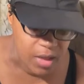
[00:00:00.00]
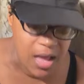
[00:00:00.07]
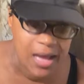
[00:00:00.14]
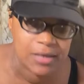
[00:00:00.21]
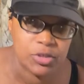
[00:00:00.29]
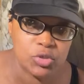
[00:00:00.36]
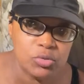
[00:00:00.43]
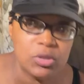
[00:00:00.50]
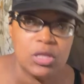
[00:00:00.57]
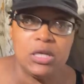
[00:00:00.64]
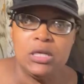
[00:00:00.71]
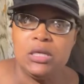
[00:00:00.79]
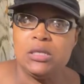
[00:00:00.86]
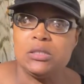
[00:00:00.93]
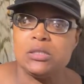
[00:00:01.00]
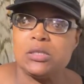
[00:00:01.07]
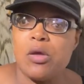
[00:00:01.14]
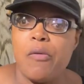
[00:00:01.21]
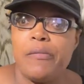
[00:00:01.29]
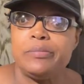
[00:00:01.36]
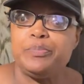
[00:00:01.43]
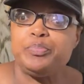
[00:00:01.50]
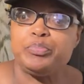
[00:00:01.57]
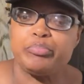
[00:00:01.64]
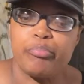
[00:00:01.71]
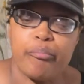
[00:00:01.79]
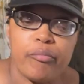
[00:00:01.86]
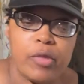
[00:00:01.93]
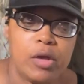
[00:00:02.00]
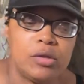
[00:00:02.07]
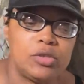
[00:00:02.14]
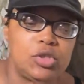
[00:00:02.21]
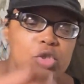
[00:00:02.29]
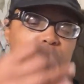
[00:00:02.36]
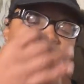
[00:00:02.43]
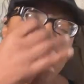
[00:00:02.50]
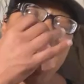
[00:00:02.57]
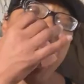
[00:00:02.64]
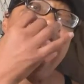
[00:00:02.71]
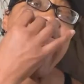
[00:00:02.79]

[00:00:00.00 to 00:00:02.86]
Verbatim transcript: I do things to